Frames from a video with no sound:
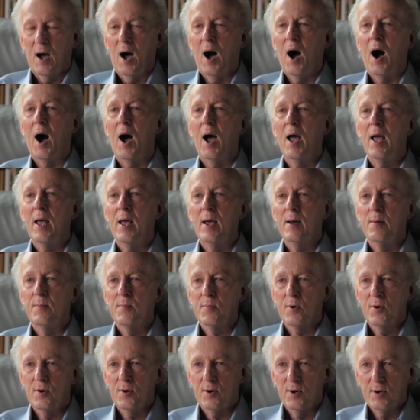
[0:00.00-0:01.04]
I
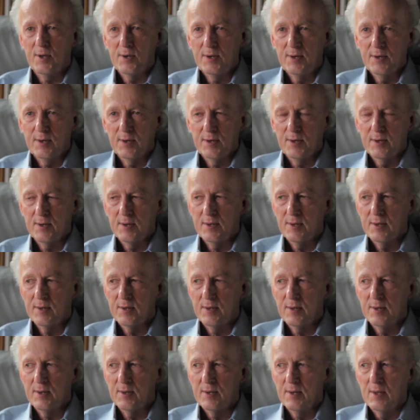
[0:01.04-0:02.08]
am good,
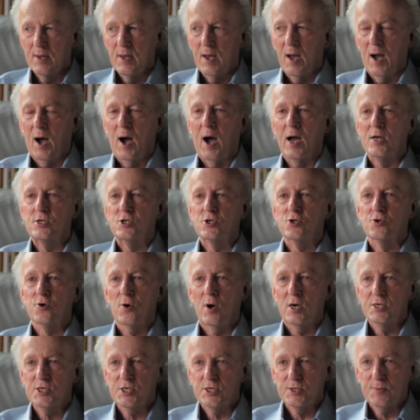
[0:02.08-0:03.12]
I
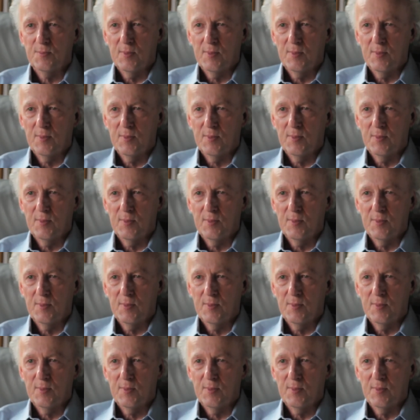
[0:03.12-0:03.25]
trust